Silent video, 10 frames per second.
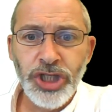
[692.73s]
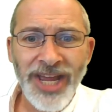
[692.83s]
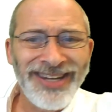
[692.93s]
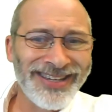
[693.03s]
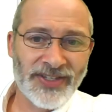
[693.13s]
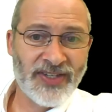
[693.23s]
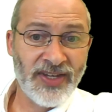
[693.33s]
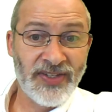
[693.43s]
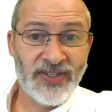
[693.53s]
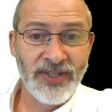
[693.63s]

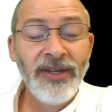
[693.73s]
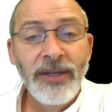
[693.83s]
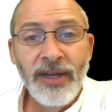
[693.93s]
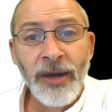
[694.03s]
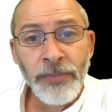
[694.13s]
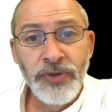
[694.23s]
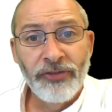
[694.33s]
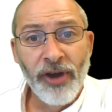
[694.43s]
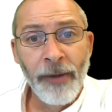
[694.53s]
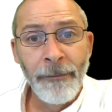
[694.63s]
genesis comes
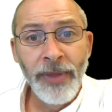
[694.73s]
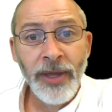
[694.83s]
from.